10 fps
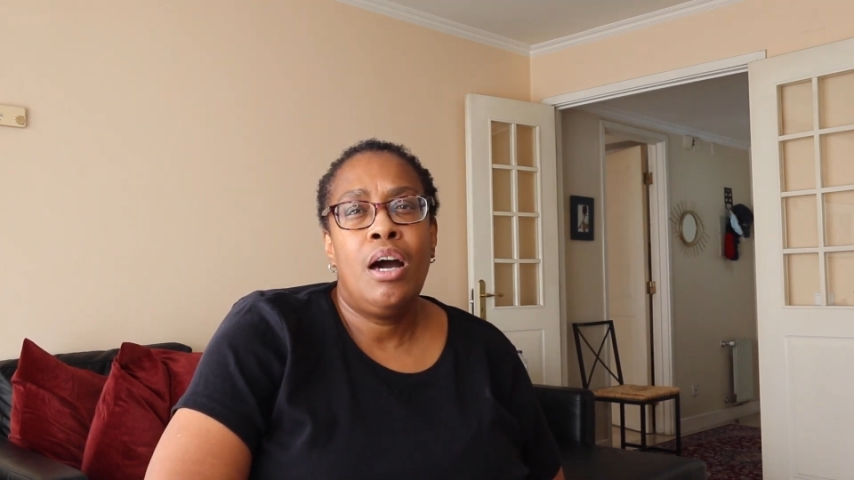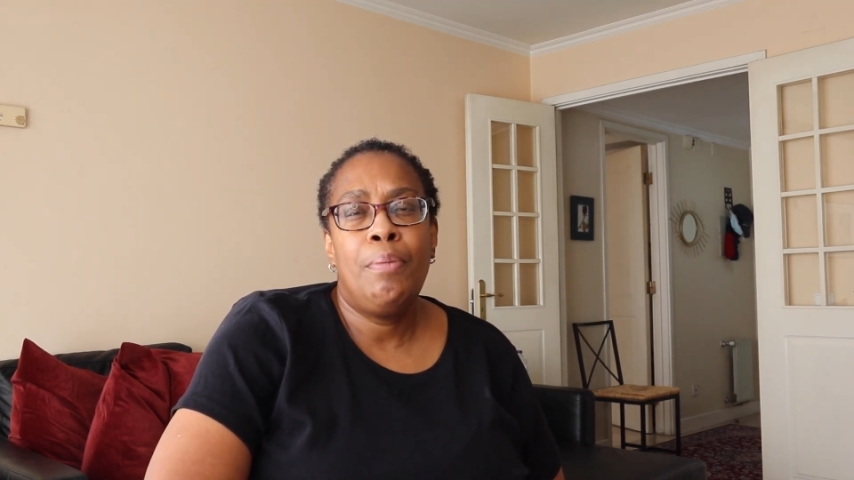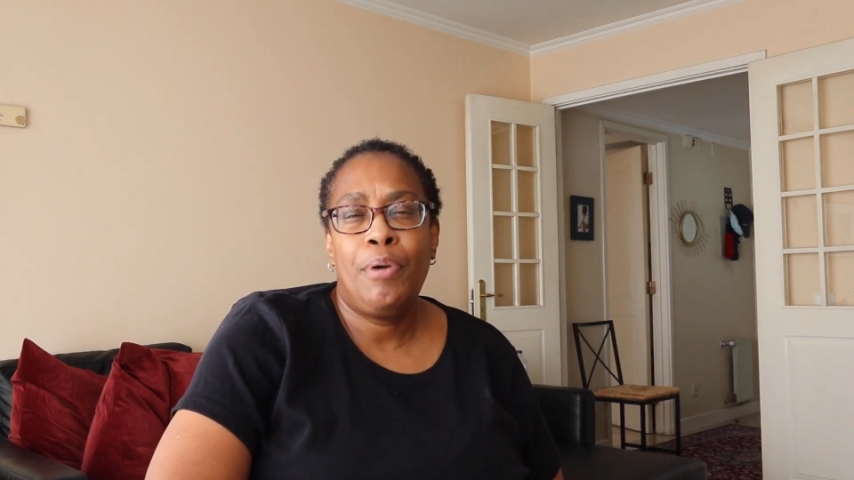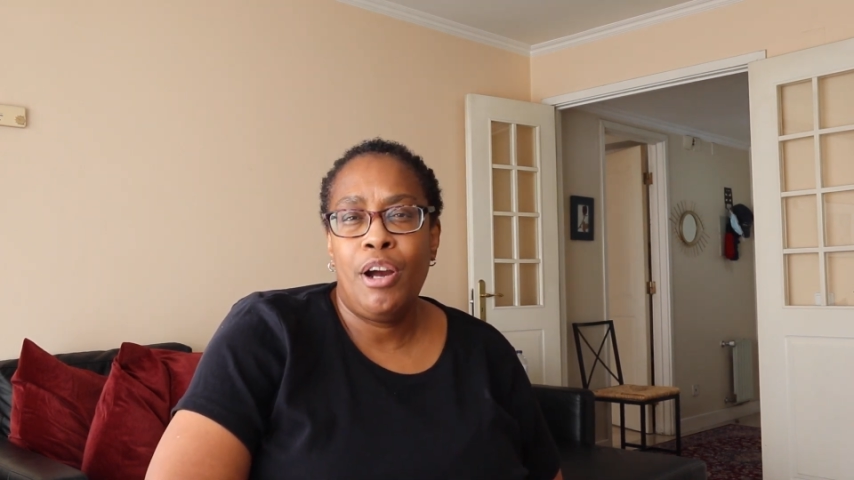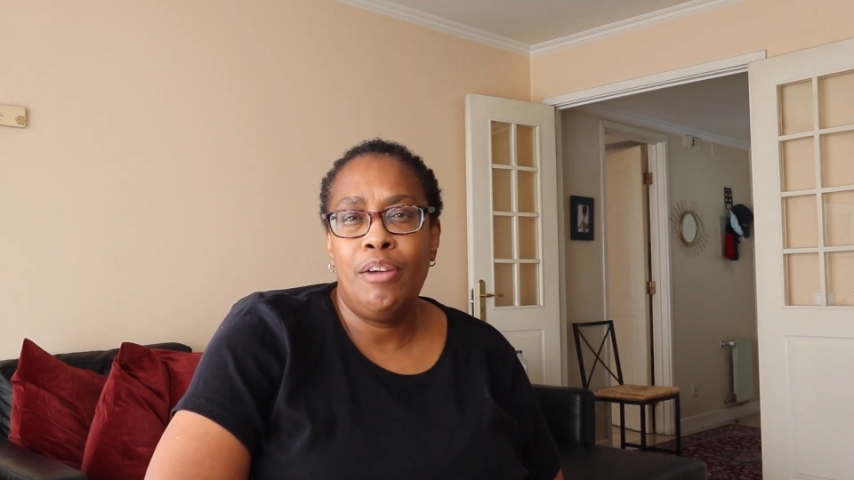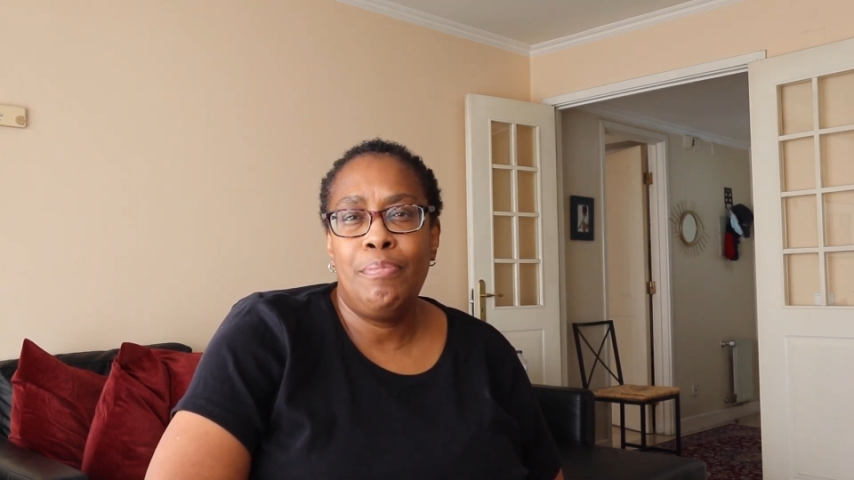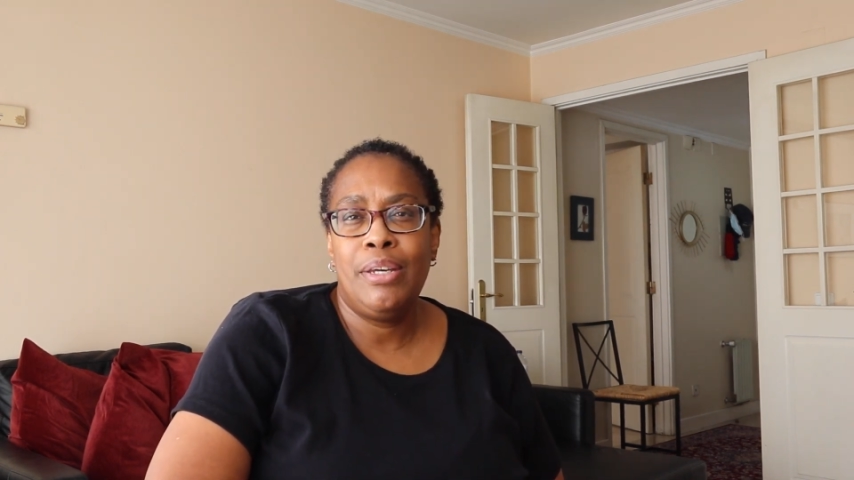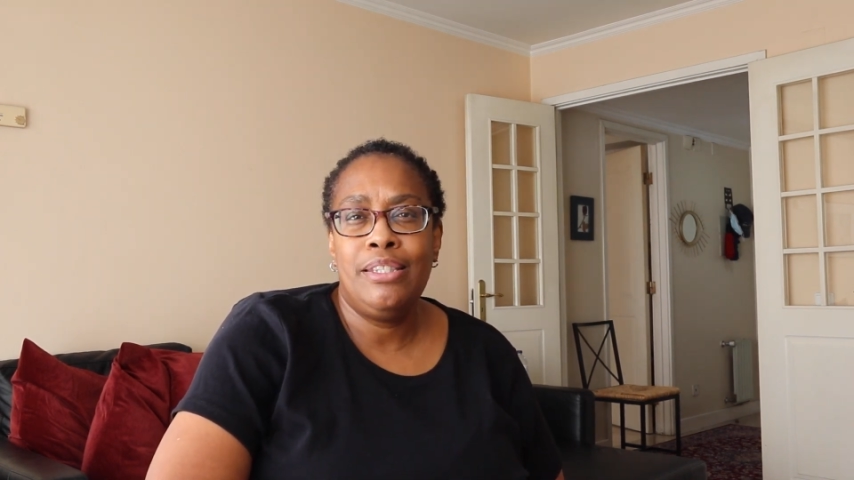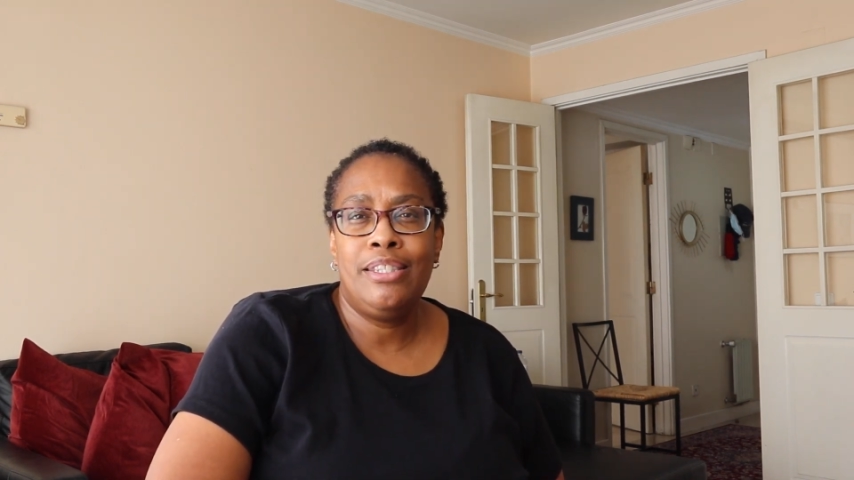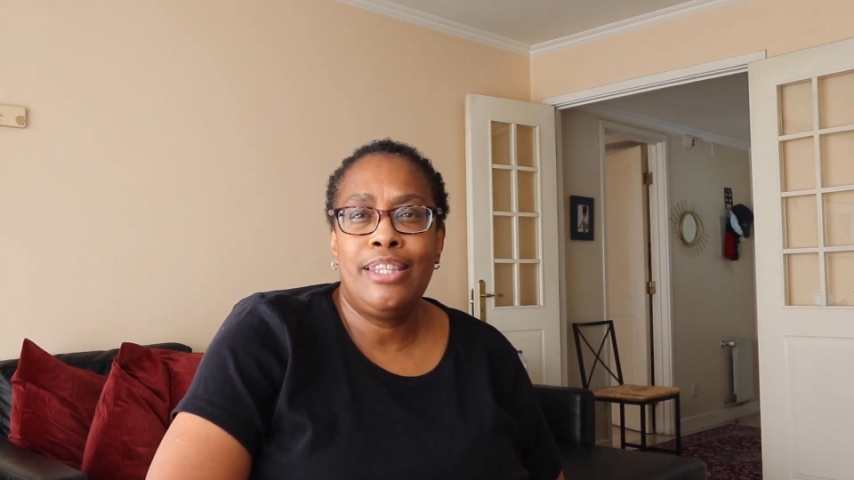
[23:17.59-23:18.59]

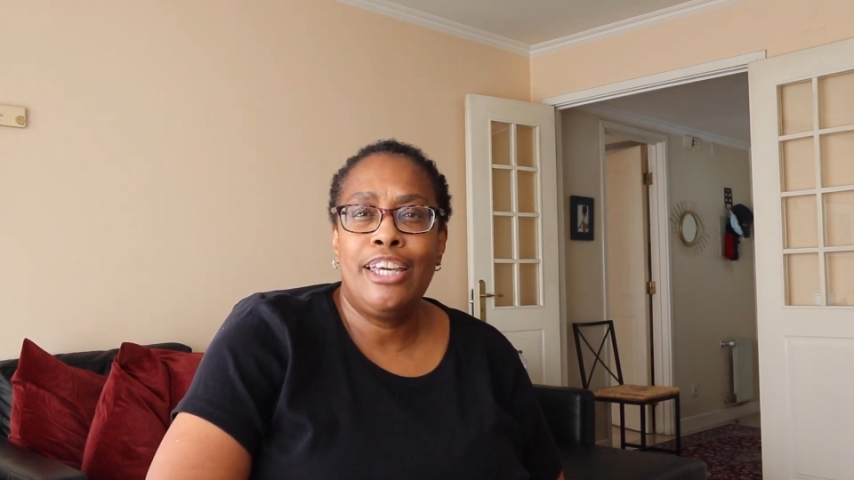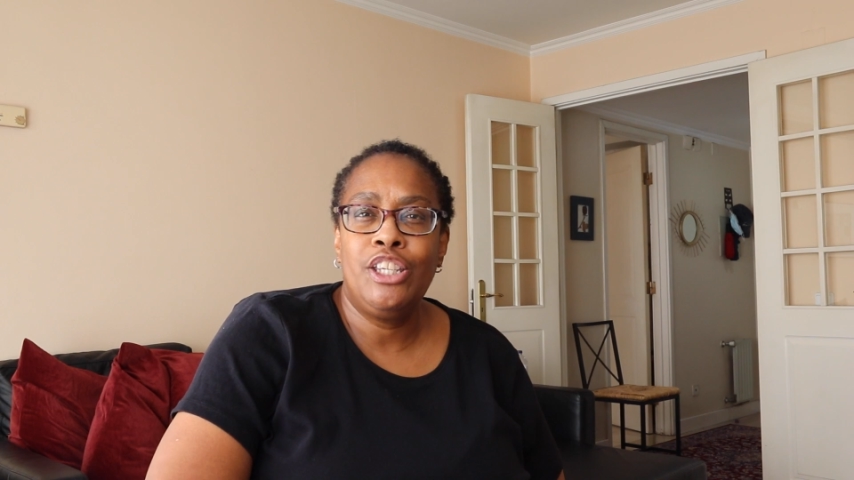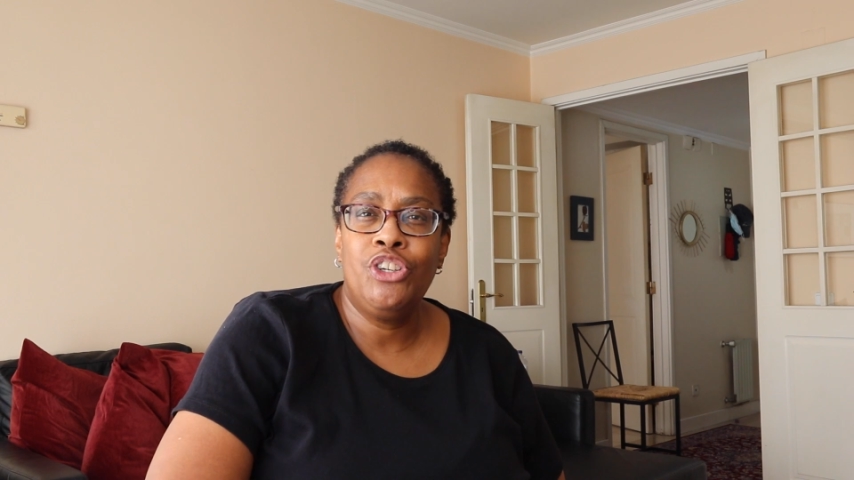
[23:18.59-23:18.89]
apartments that